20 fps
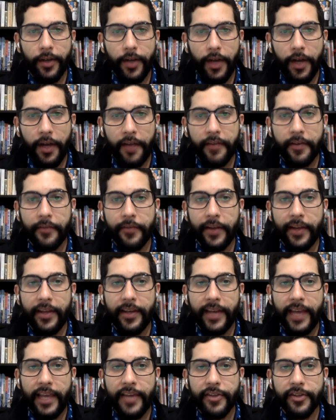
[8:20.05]
laws and
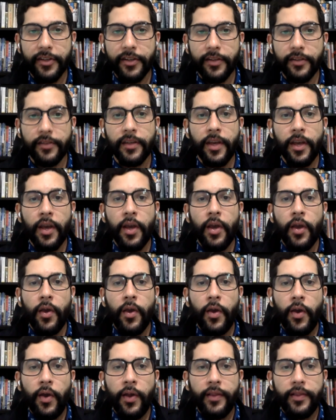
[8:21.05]
regulations,
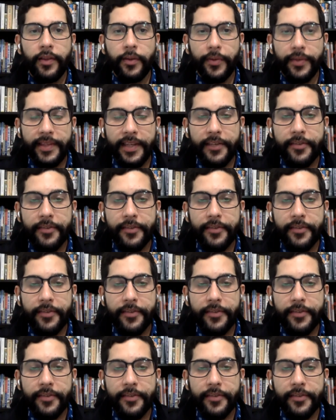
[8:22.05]
the